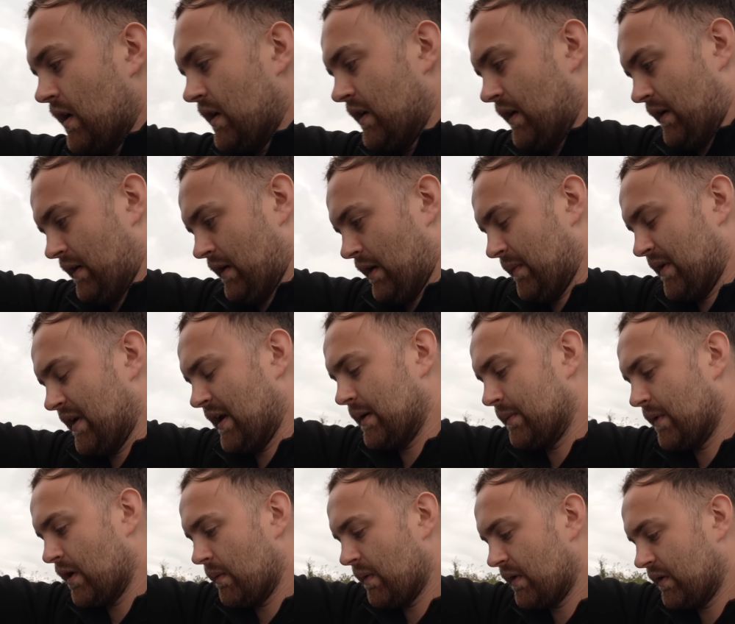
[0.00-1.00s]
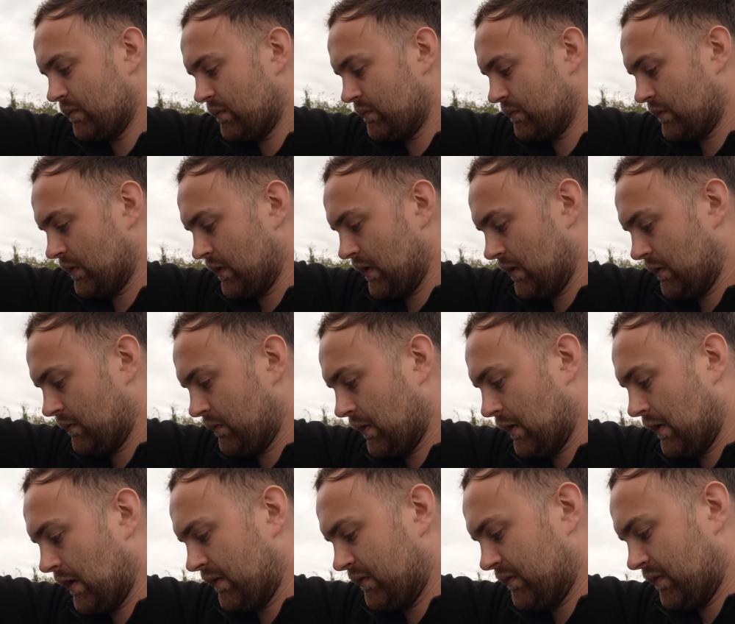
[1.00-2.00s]
Yeah, I mean, at the moment,
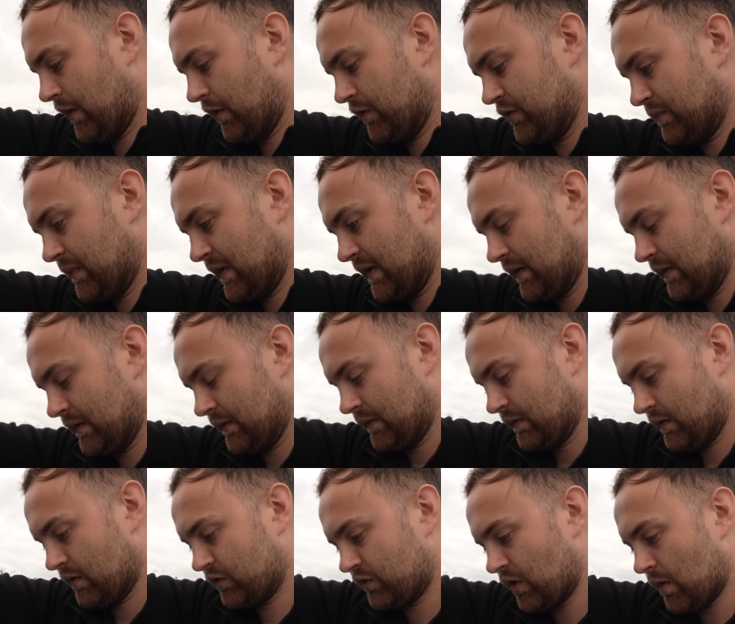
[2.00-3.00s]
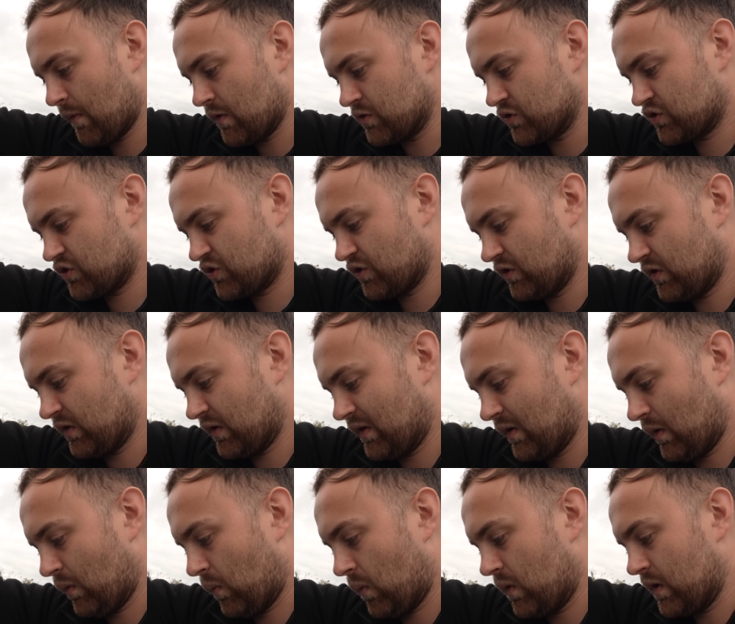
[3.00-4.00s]
there's been so much
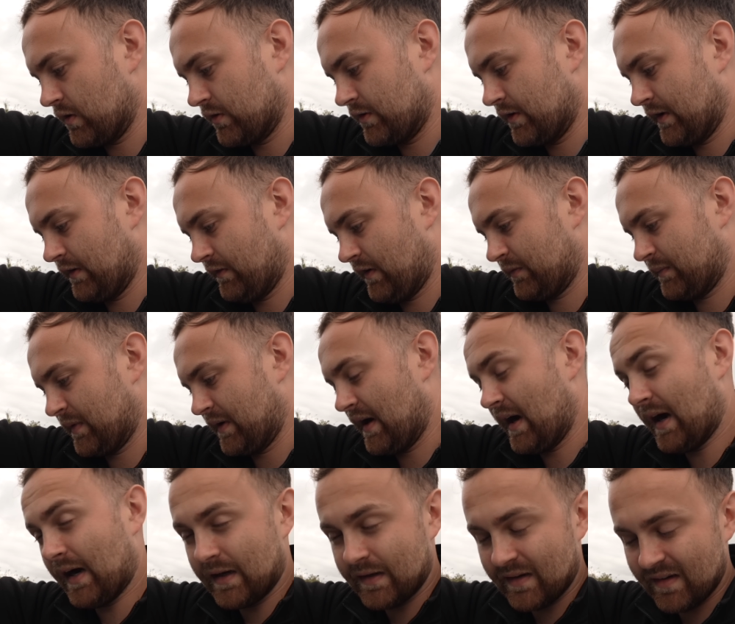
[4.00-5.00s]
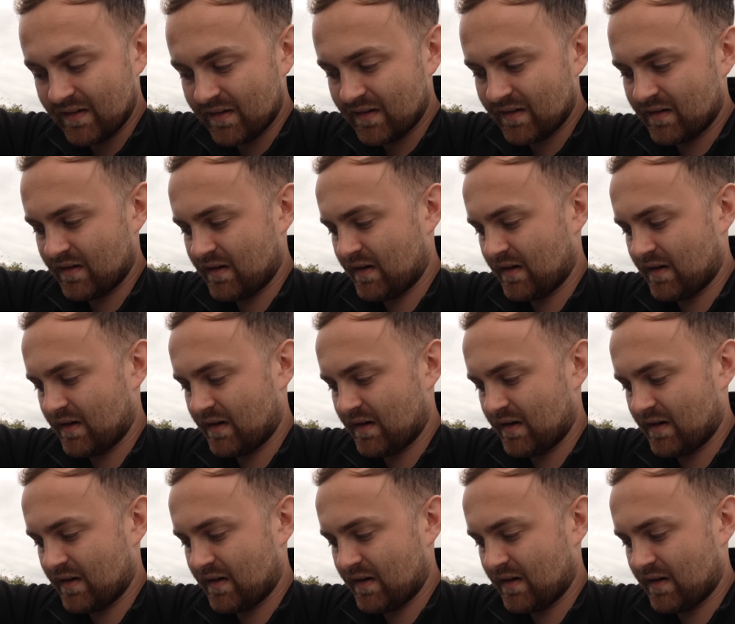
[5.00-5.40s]
wiring that's been added,